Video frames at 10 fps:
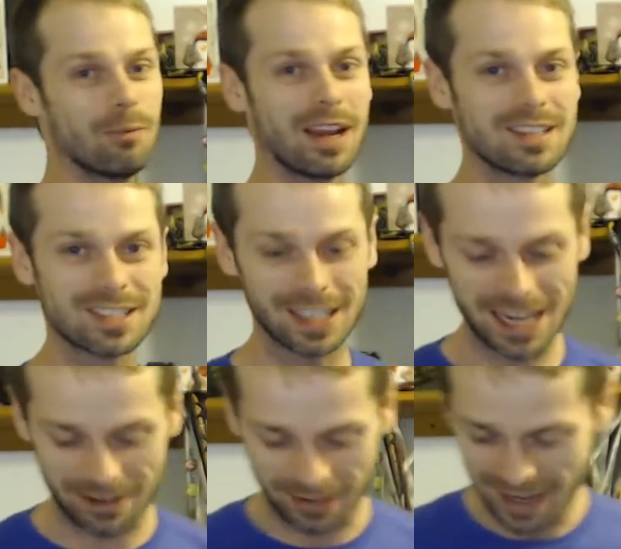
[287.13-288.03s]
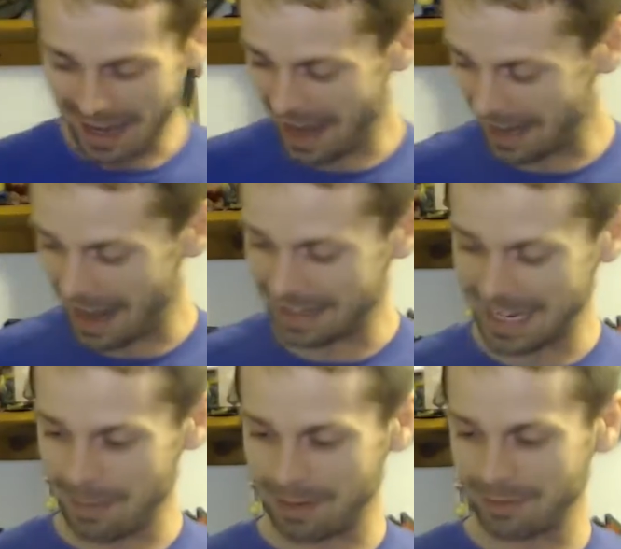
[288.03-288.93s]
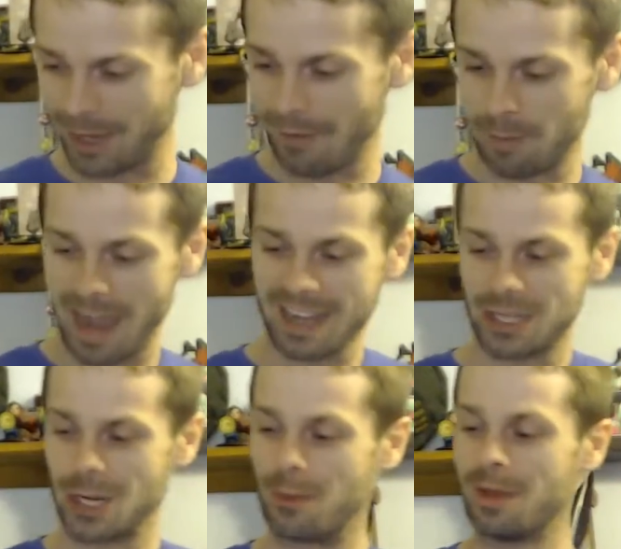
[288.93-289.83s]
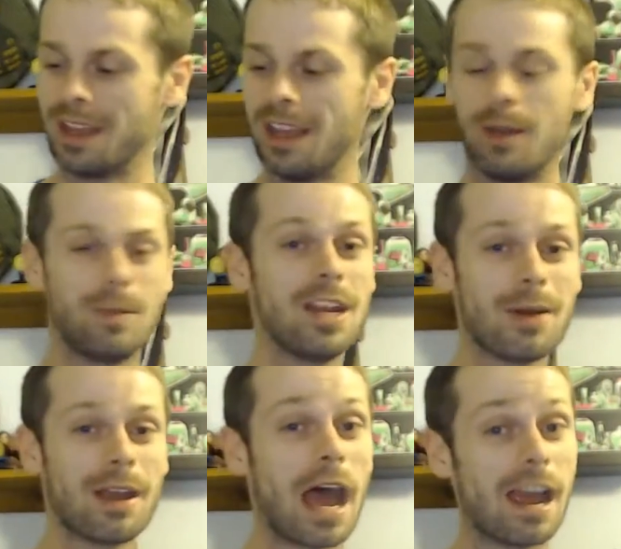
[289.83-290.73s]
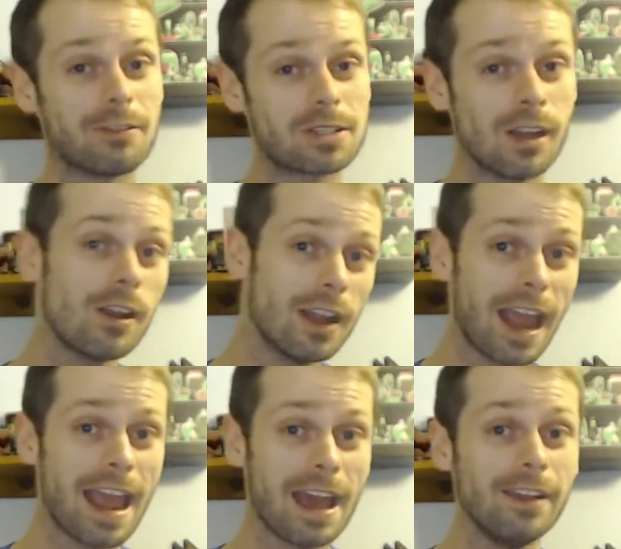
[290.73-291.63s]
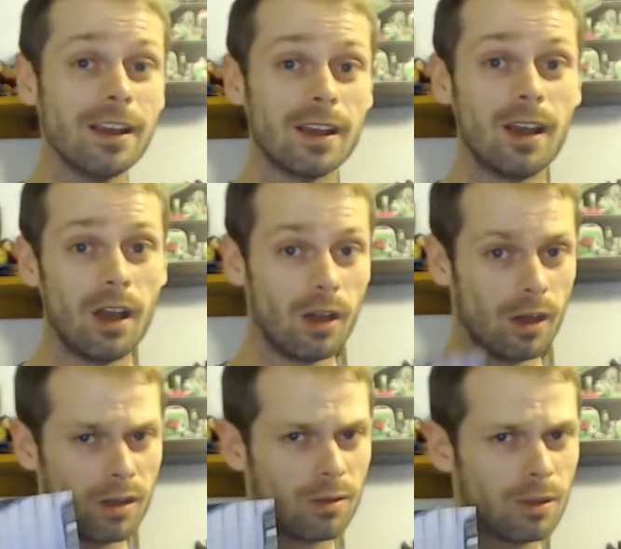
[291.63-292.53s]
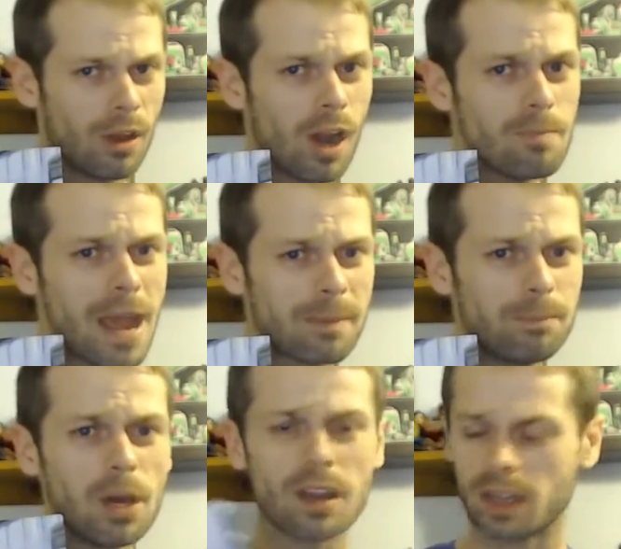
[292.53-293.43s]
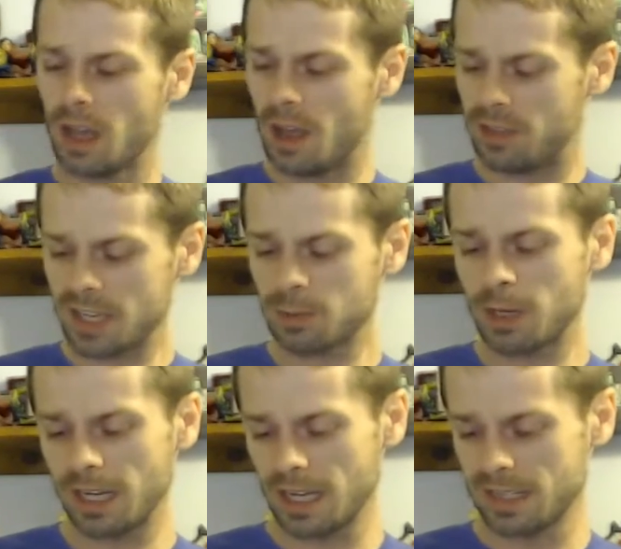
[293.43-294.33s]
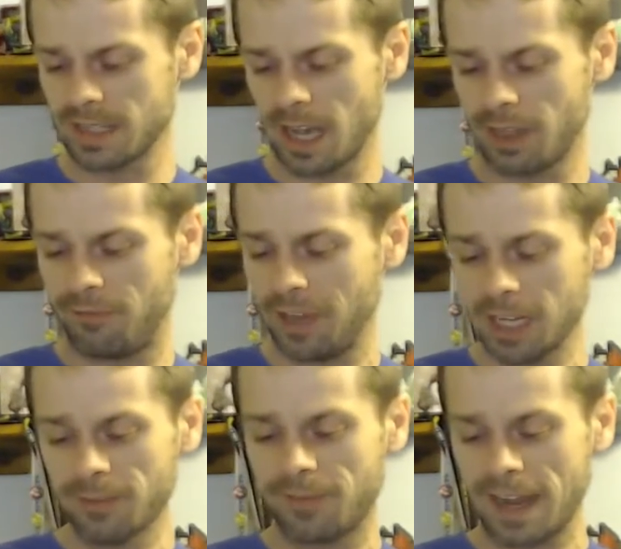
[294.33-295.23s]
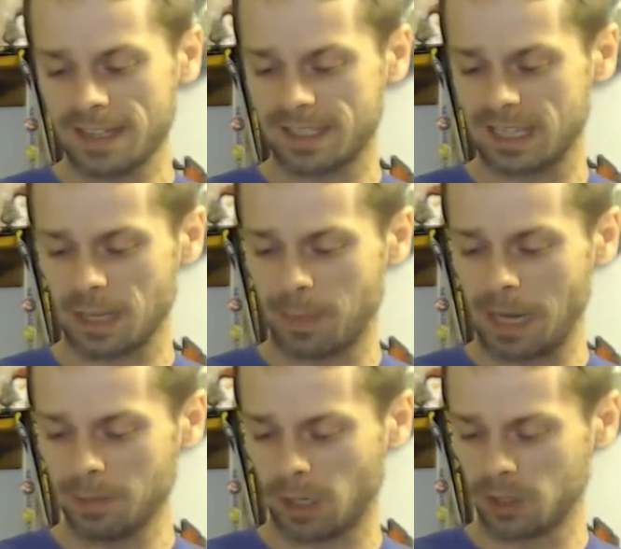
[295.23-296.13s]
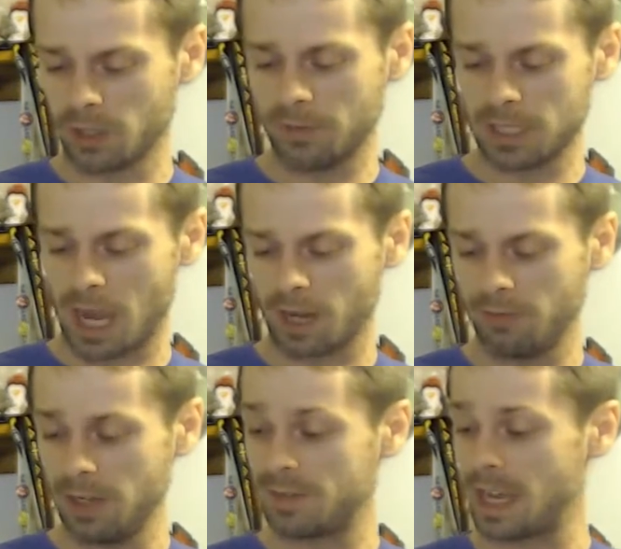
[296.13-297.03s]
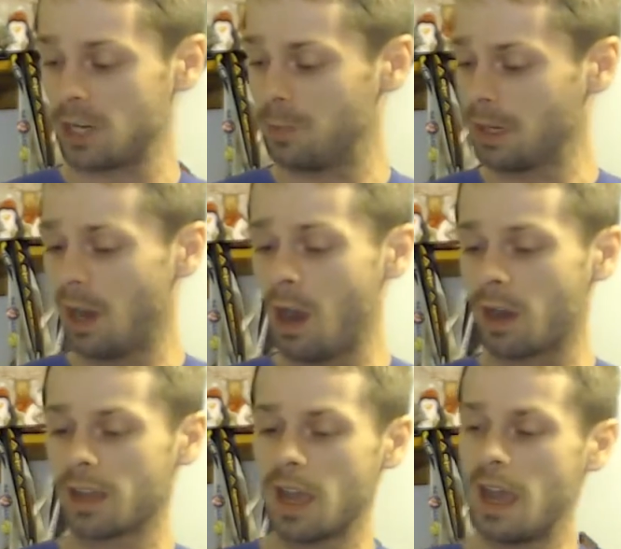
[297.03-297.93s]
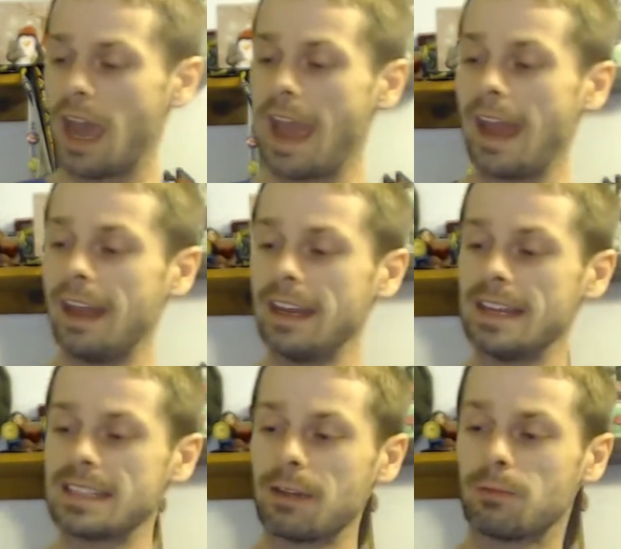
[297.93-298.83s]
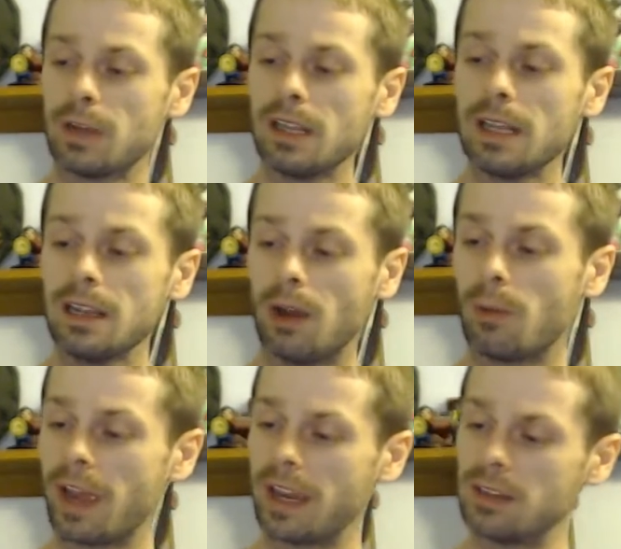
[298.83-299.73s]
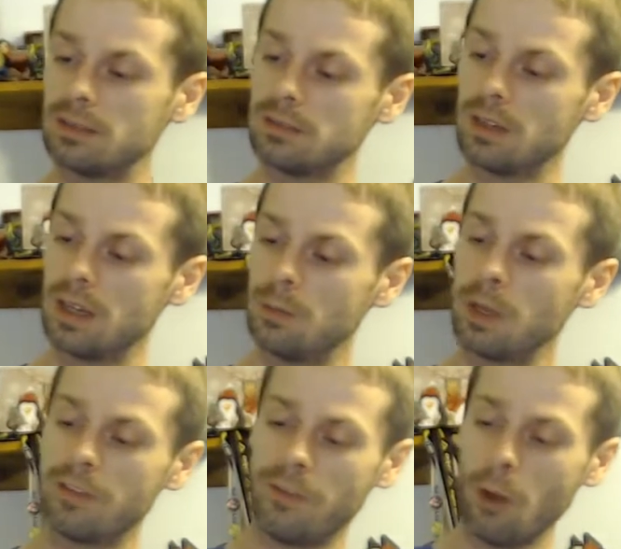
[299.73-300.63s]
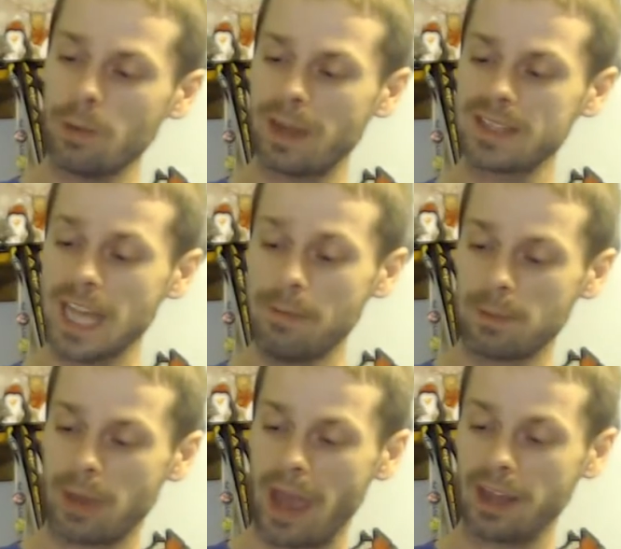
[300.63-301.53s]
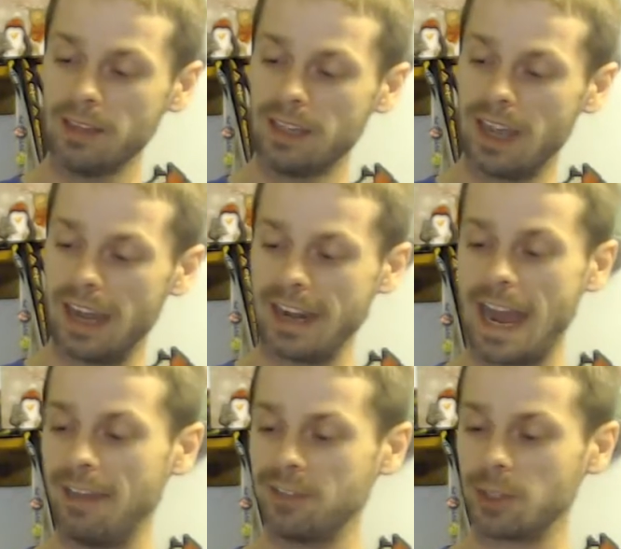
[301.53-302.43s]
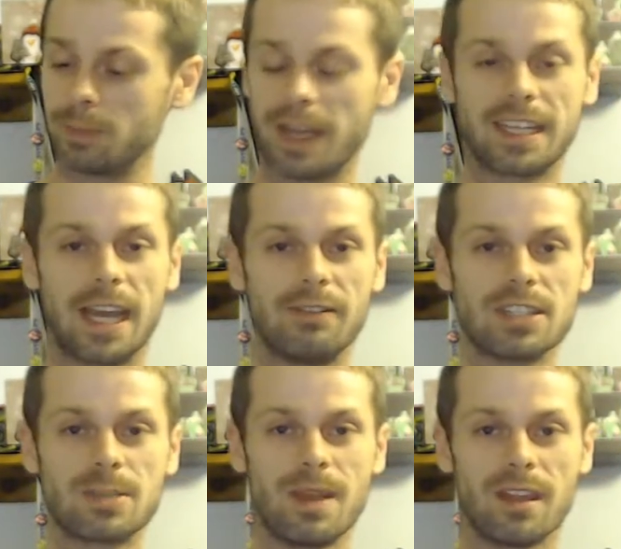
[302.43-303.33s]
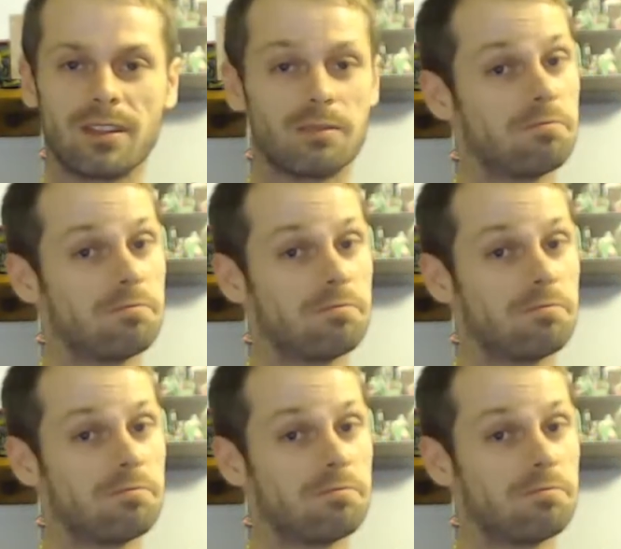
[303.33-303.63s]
my sleeve and kept me from coming back to you. But anyway, I have returned, and with a hardback book. This one is The Figure Fantasy, the pop culture photography of Daniel Picard, and is a really, oh wait, with a foreword by Simon Pegg and an afterword by Kevin Smith.